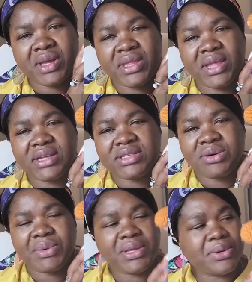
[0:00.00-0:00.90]
that's
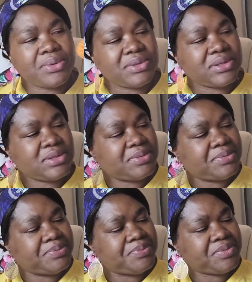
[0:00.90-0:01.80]
how it goes.
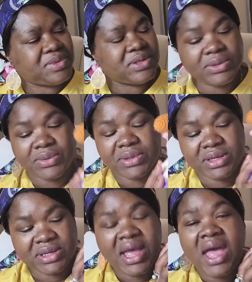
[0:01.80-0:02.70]
So
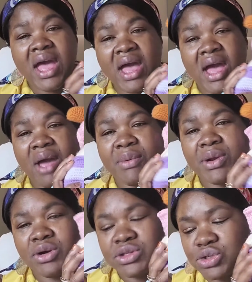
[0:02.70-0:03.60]
this, I will
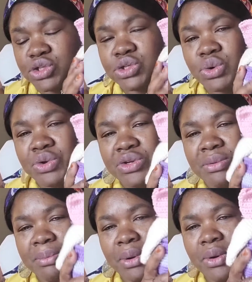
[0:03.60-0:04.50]
also show you the
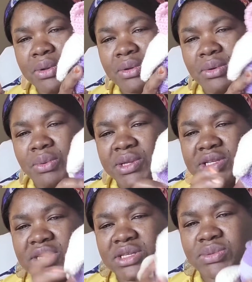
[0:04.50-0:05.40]
book which
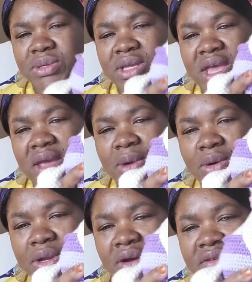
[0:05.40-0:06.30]
this one came
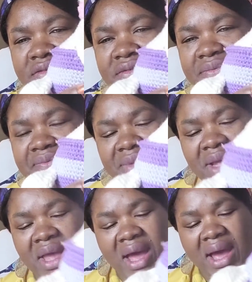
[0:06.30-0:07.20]
out of.
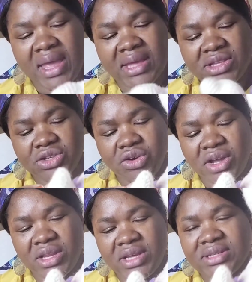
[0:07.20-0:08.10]
I enjoy
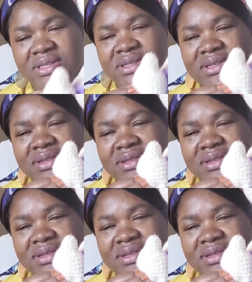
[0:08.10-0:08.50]
this.